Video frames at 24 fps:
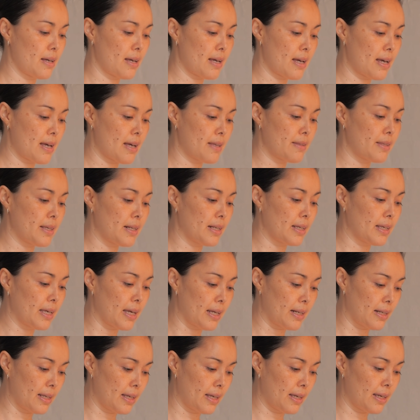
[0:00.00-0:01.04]
And then
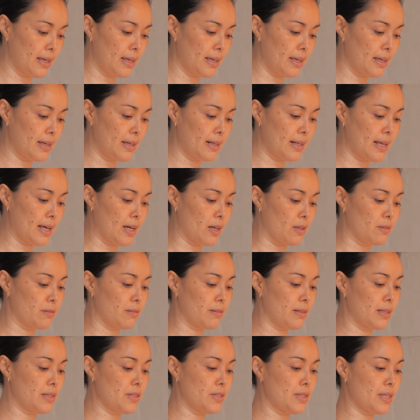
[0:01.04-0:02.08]
again, inhale,
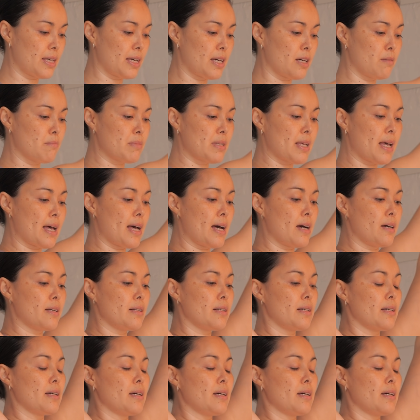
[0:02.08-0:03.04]
reach the arms out.